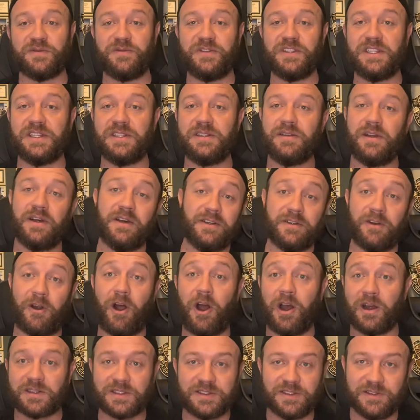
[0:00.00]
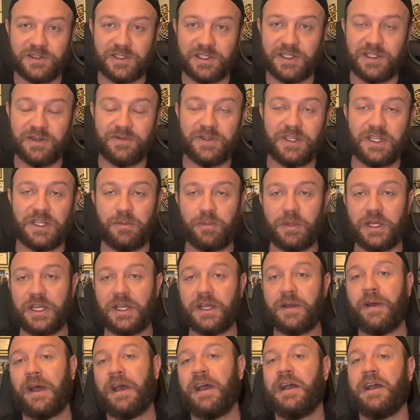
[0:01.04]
feet under oxygen if need be.